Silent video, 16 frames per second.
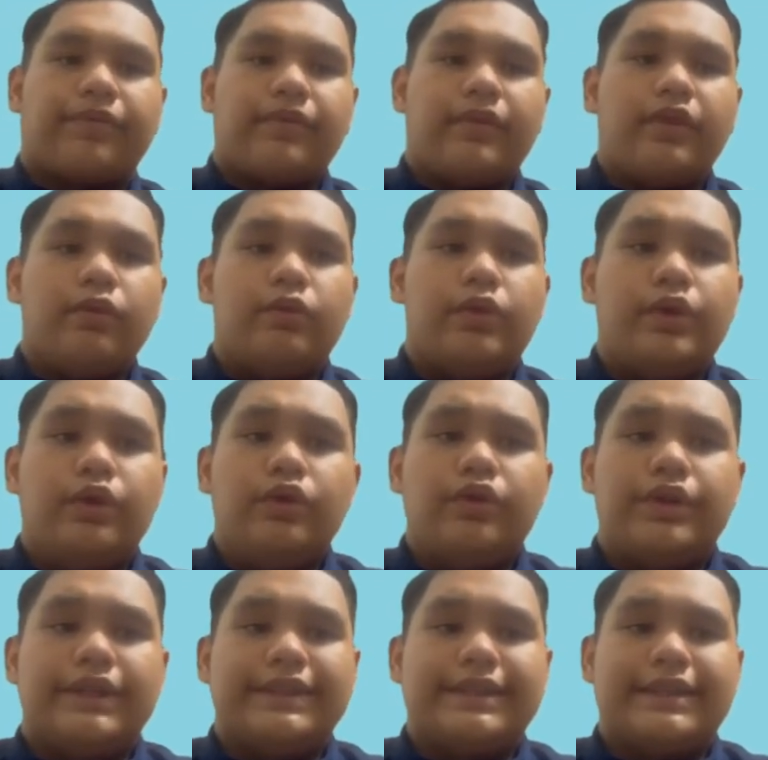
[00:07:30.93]
We go
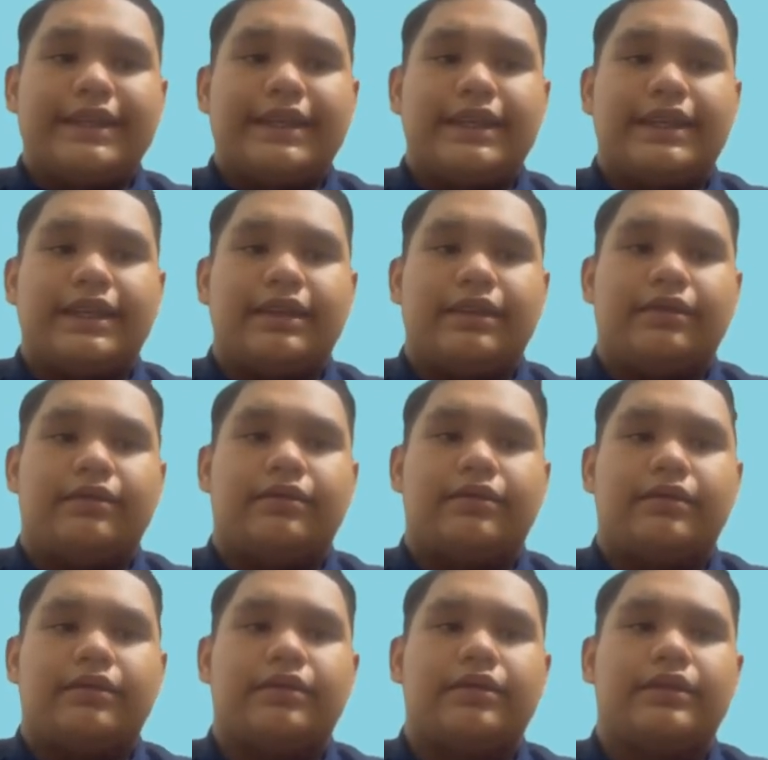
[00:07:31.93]
to the security.
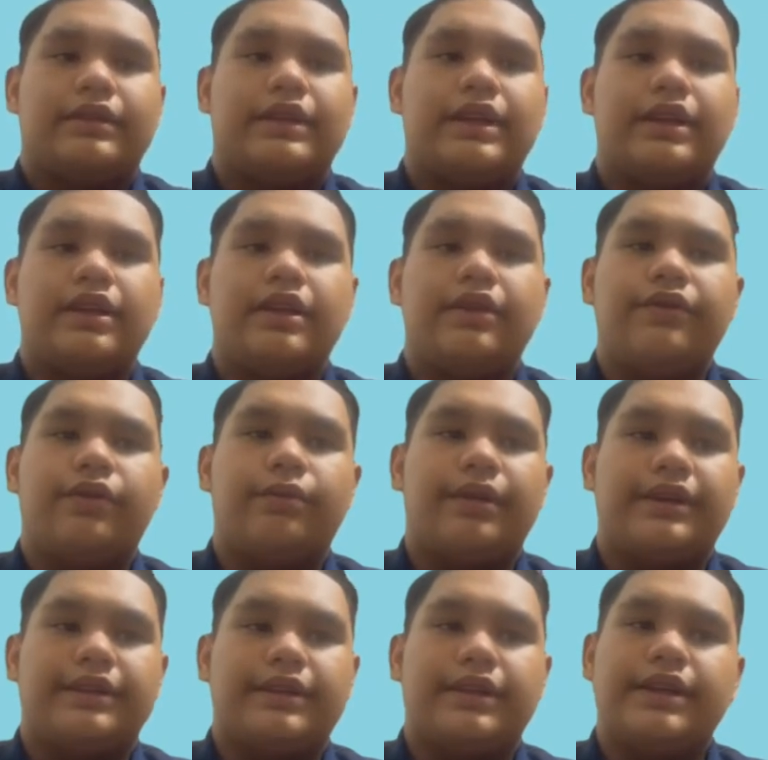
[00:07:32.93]
Security
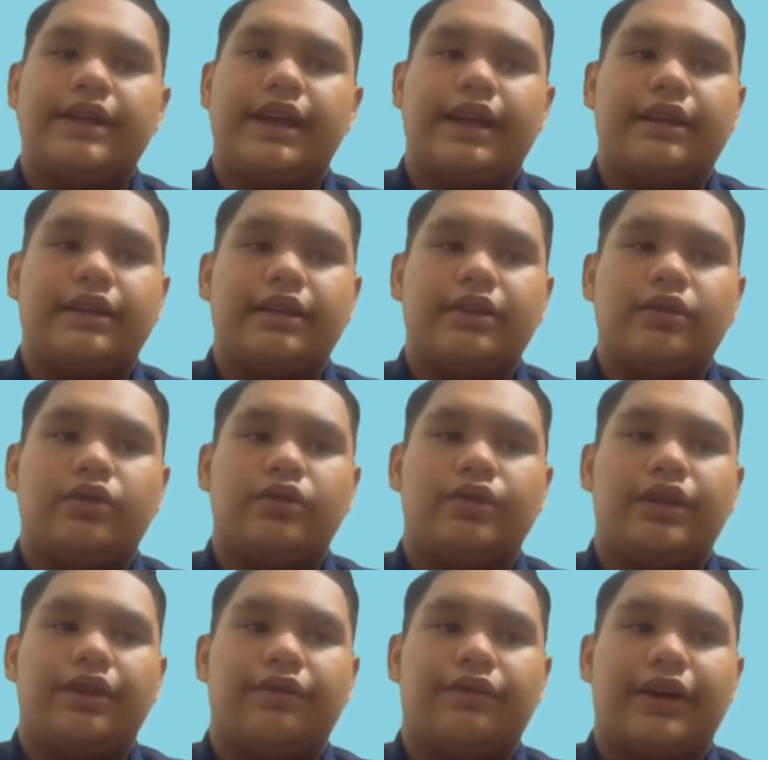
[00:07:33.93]
information related to
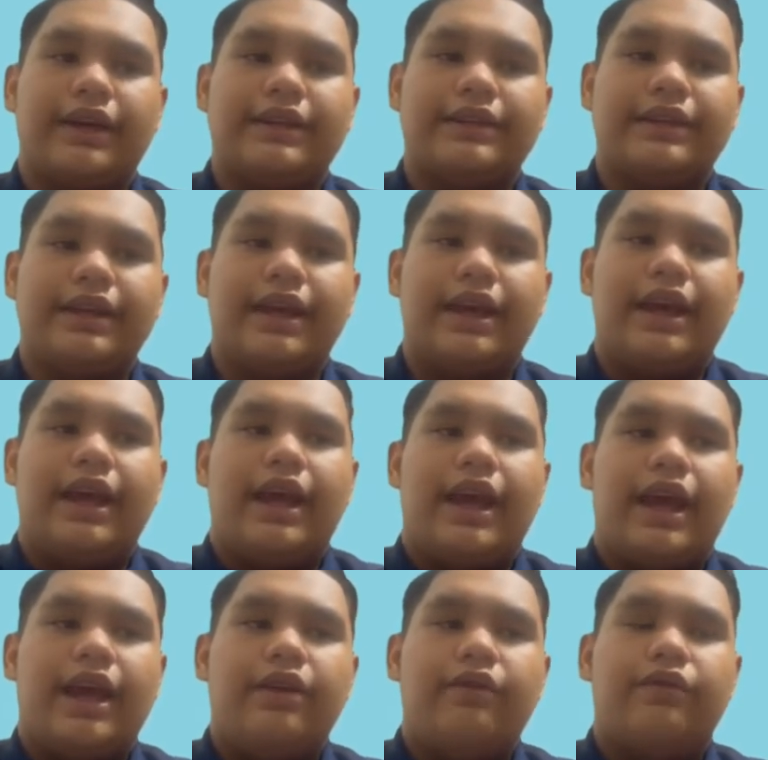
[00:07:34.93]
device
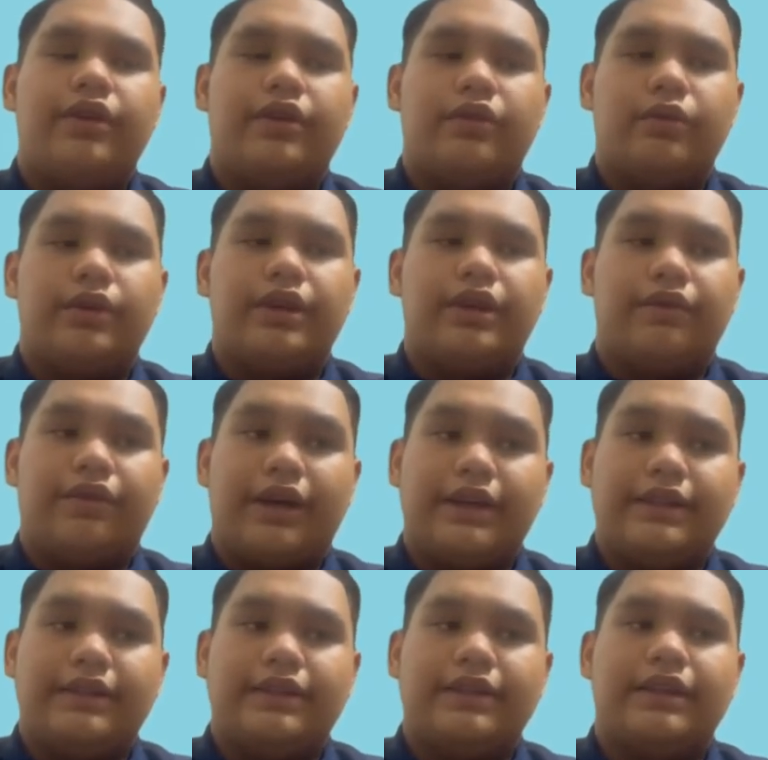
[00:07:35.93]
and virtual
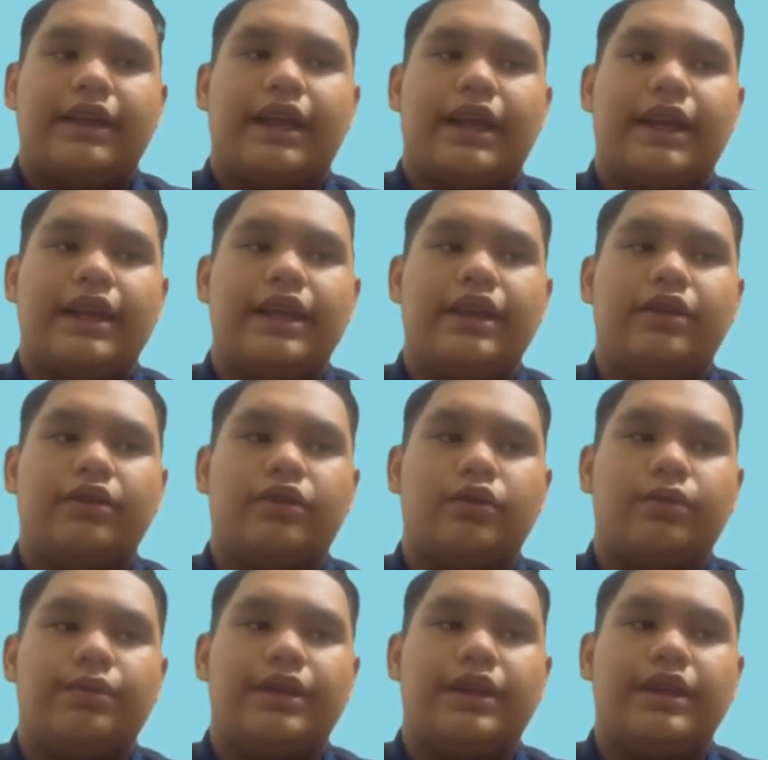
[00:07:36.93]
device need
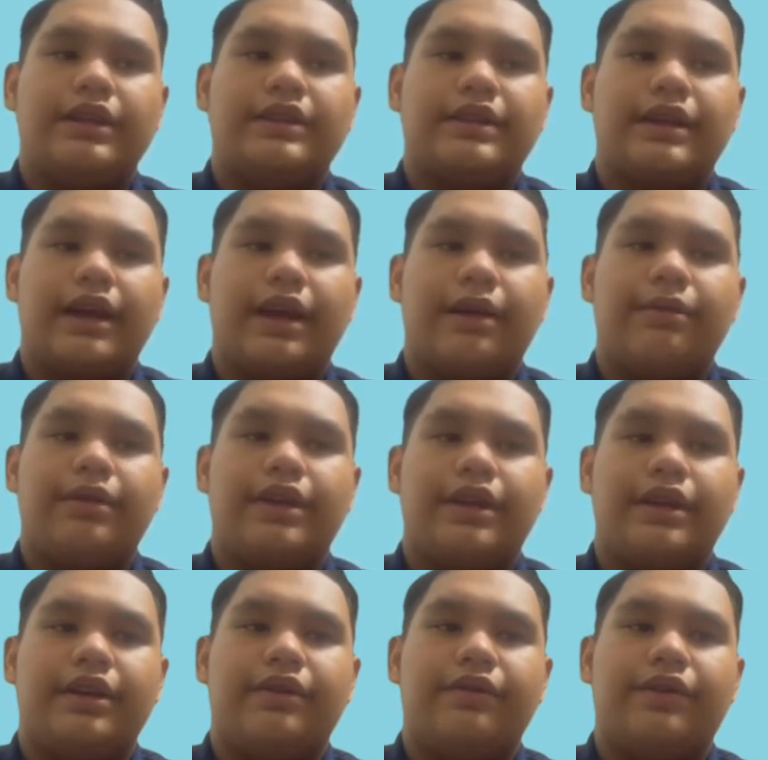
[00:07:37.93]
to be described
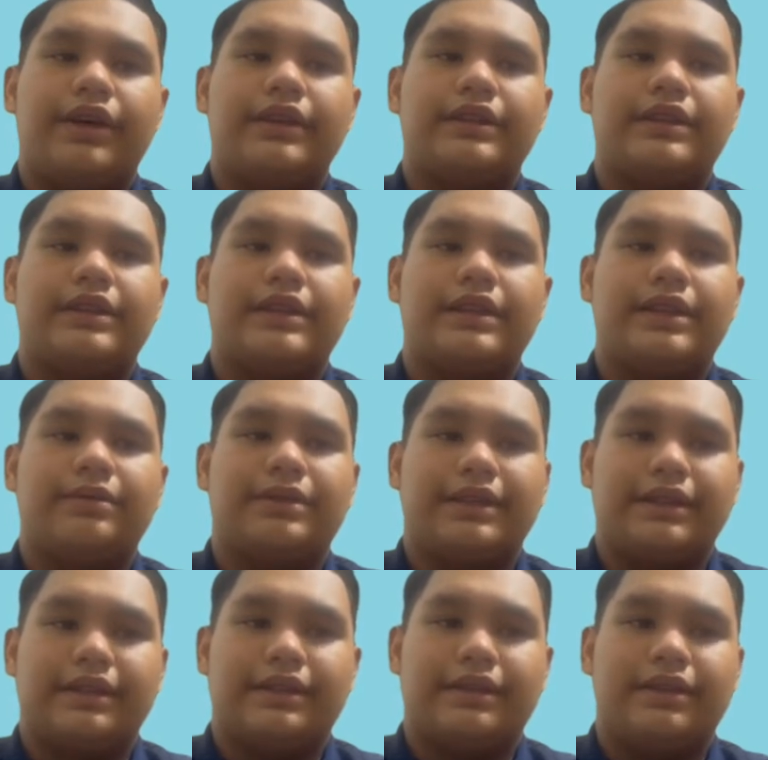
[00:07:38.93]
in device
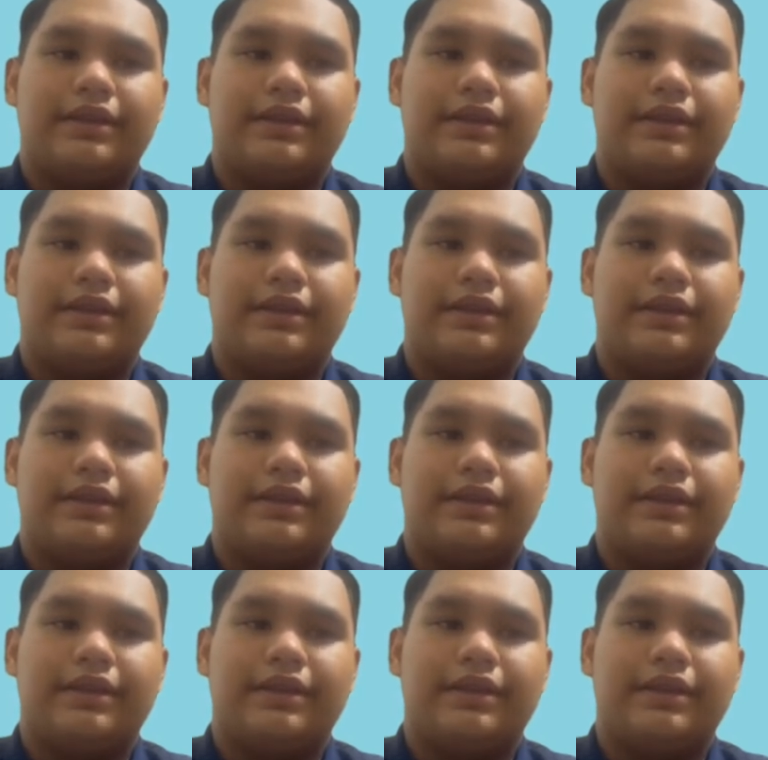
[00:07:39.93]
descriptions.